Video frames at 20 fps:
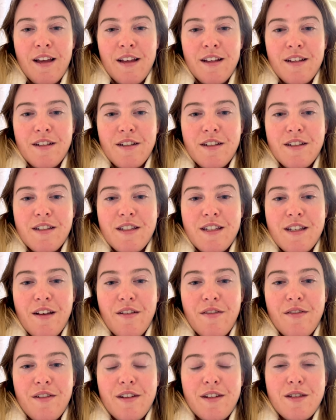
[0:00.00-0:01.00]
and
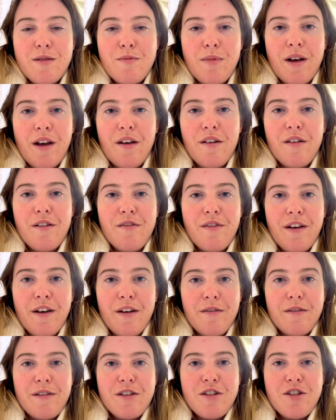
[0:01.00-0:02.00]
Stephanie's bio of how
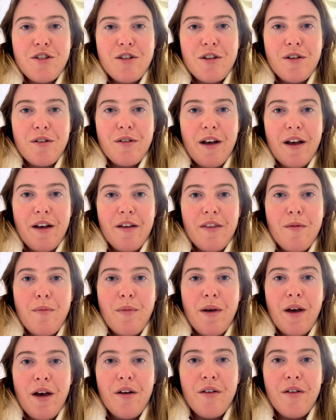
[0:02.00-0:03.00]
we show how the
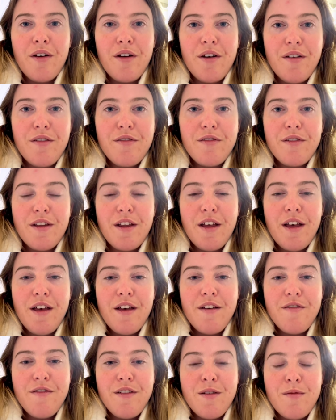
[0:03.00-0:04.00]
power of
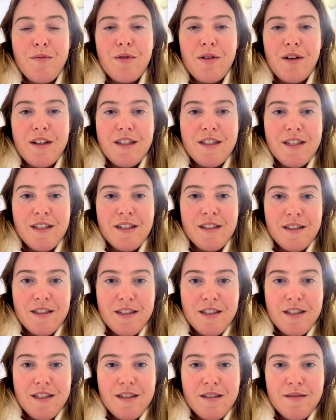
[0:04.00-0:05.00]
love and
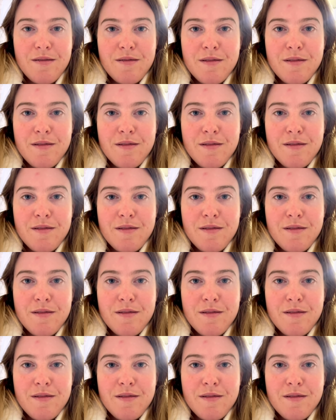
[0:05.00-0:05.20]
presence